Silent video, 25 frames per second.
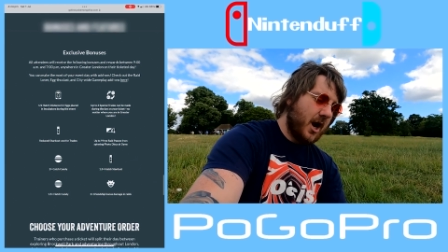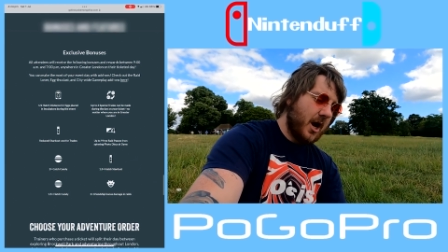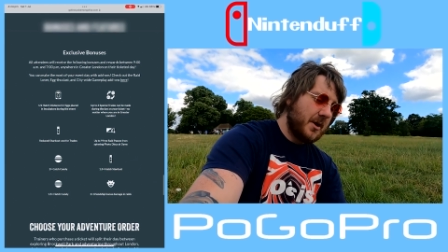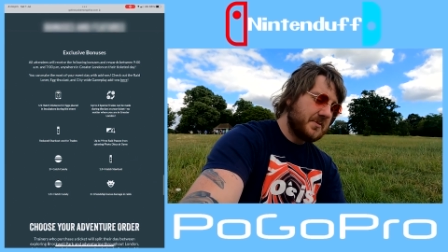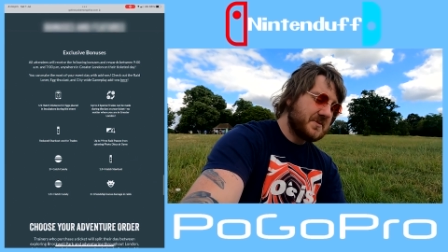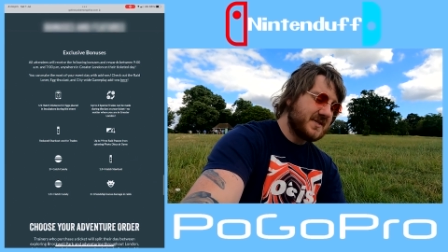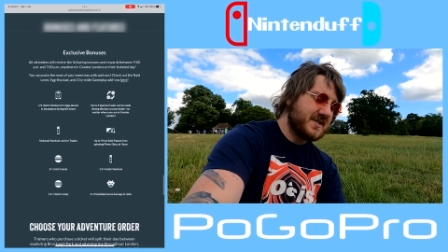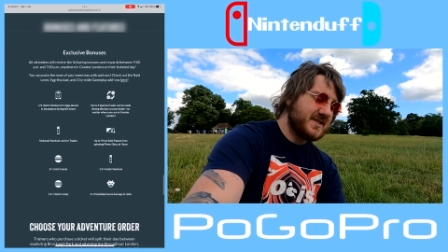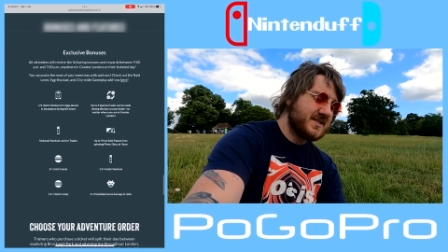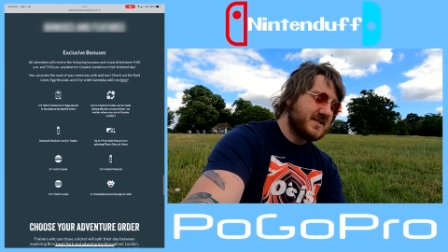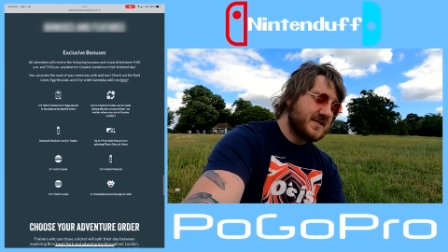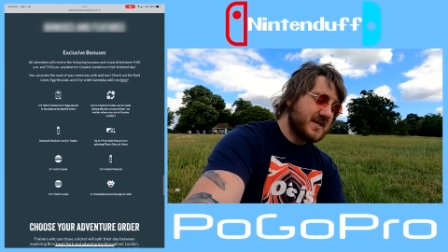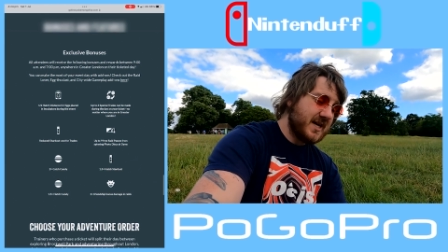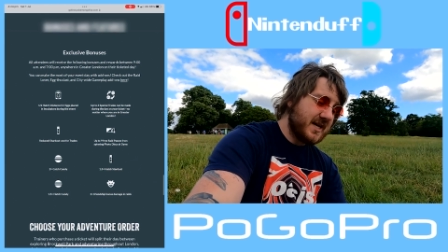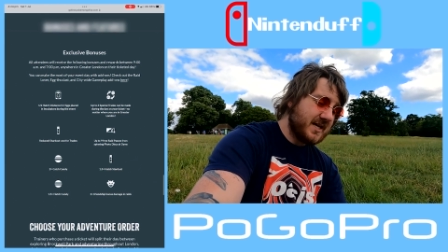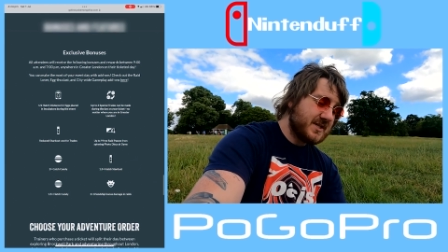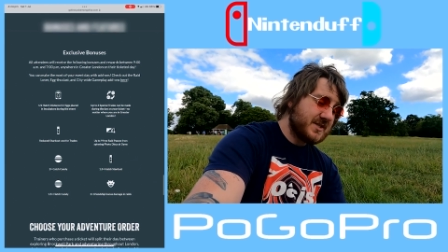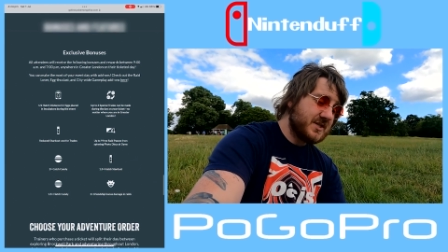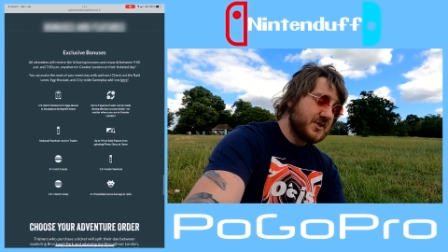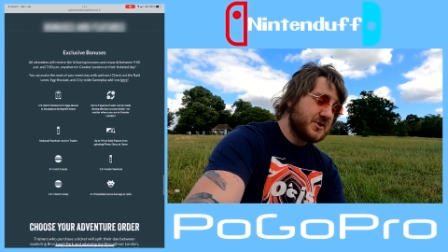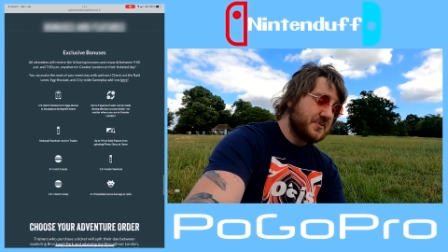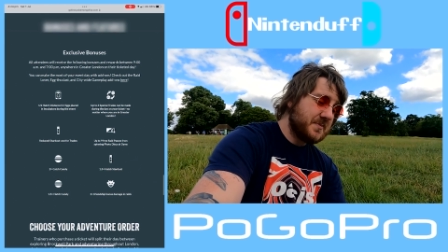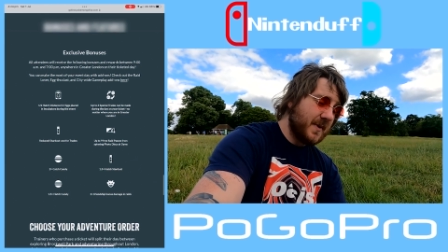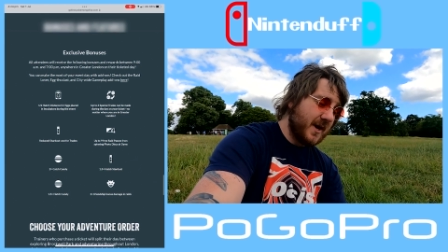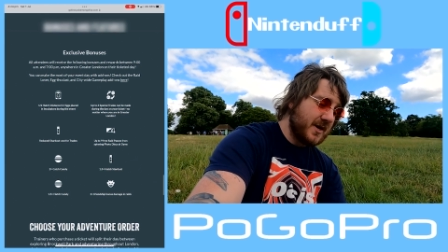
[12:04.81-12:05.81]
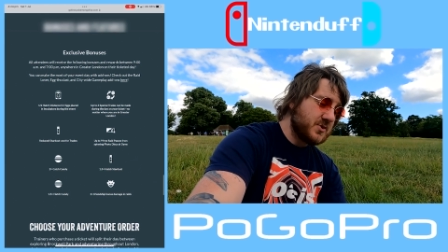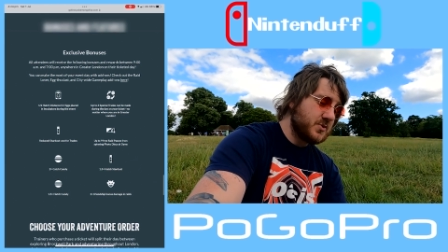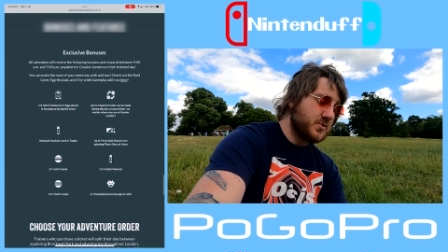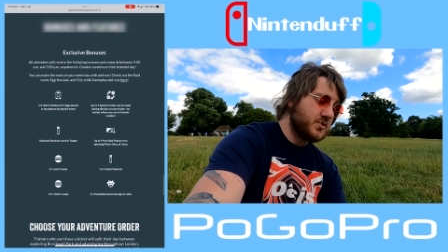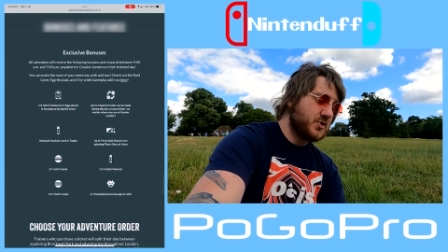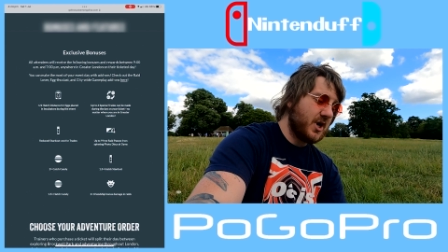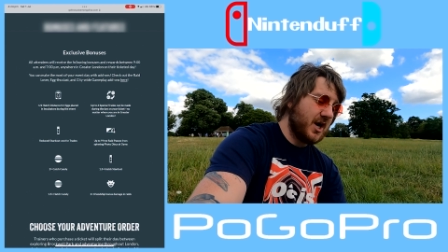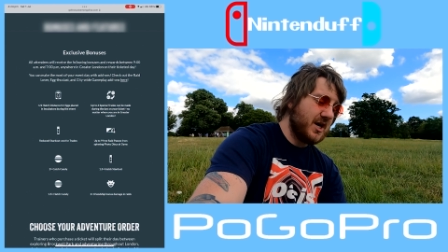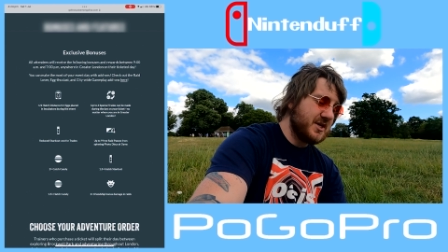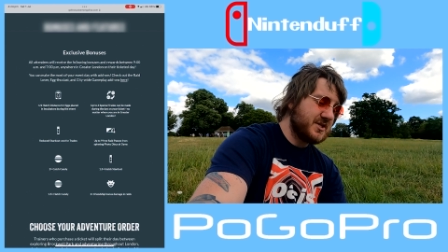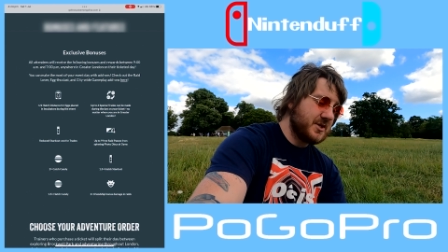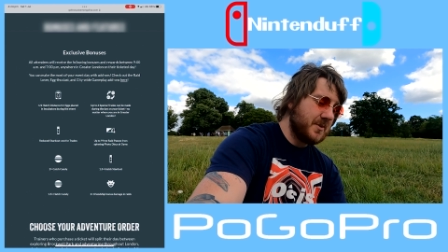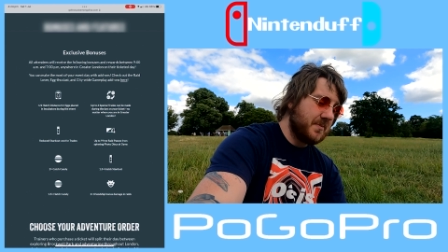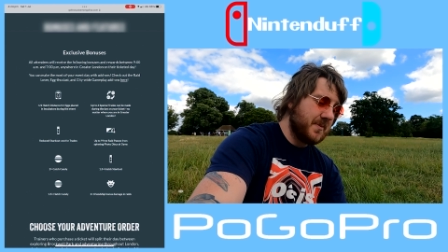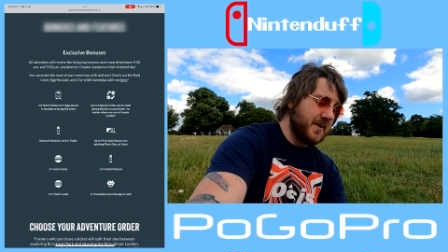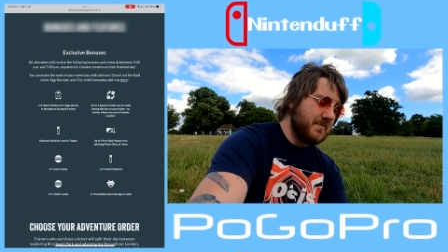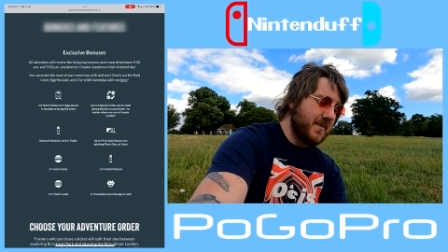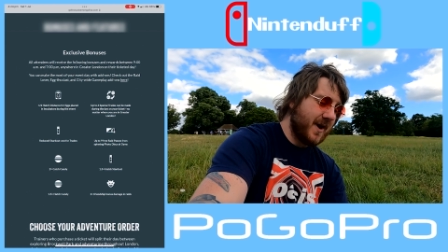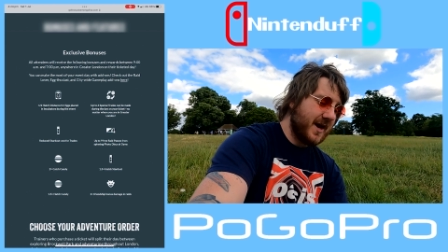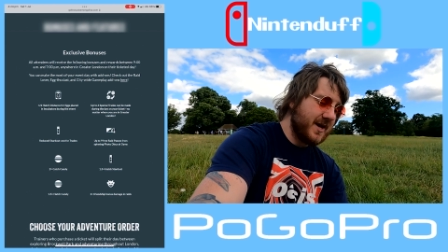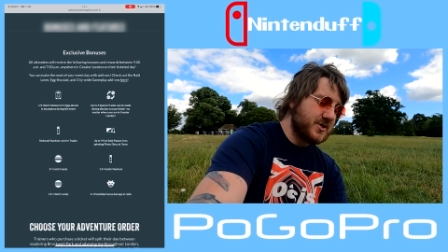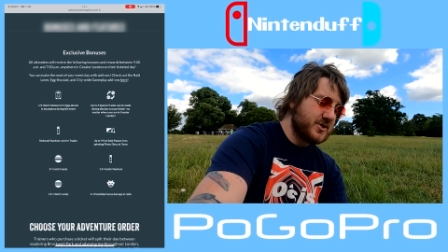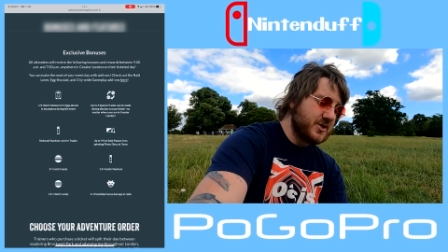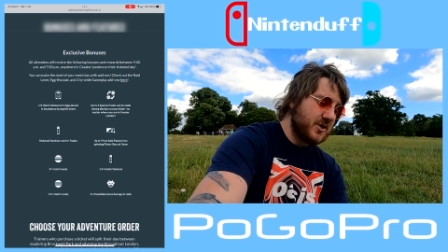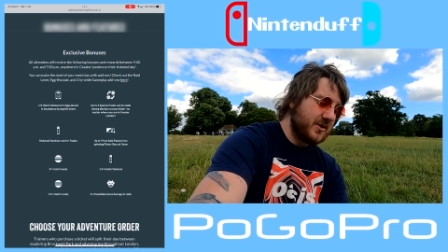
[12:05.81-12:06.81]
Up to 6 special trades could be
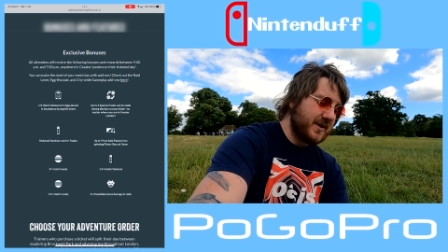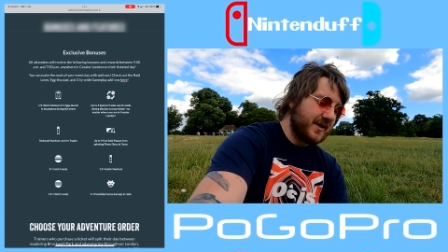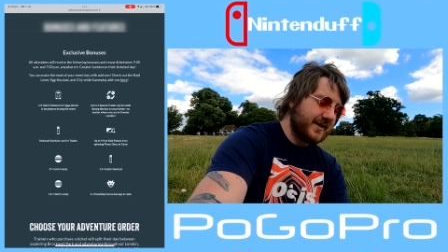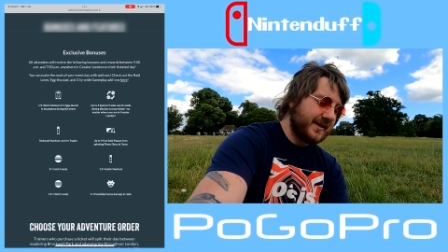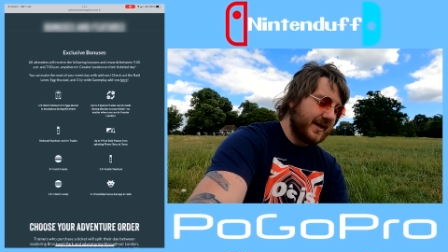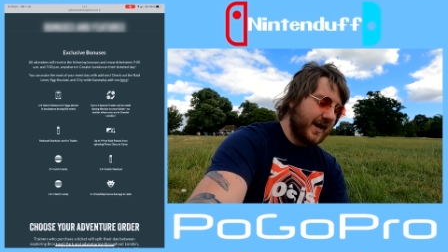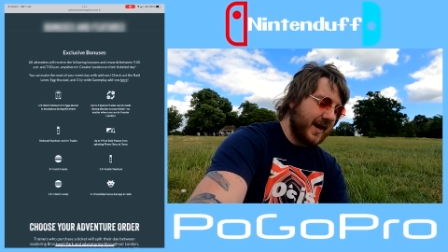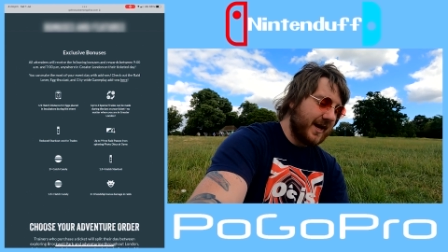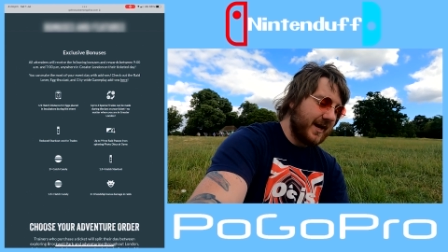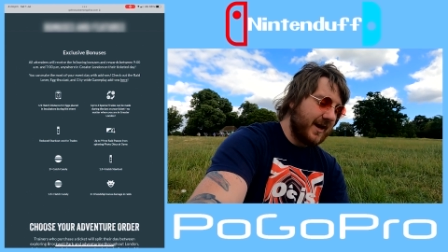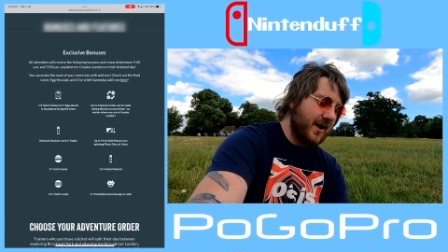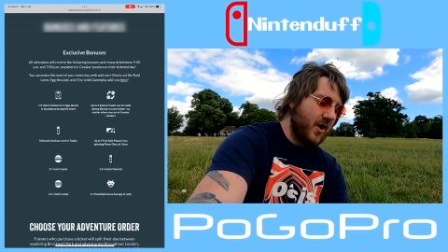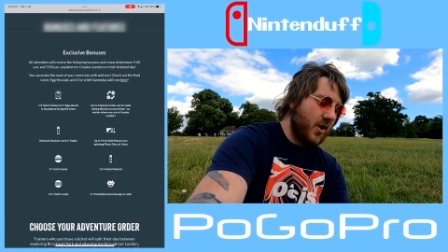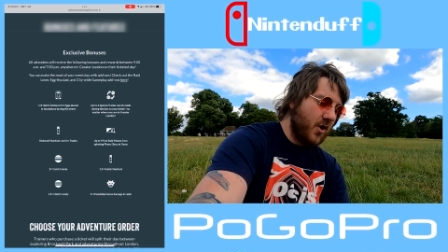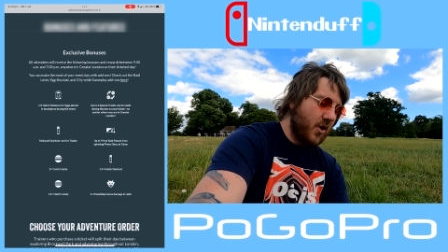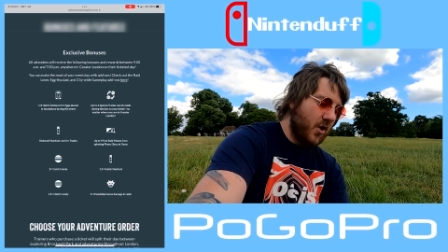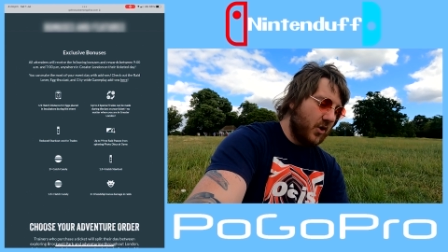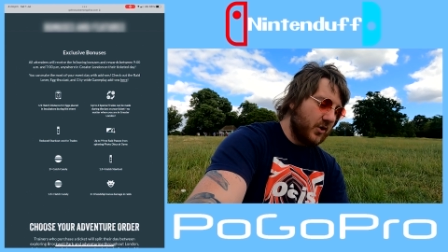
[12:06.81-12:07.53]
made during the day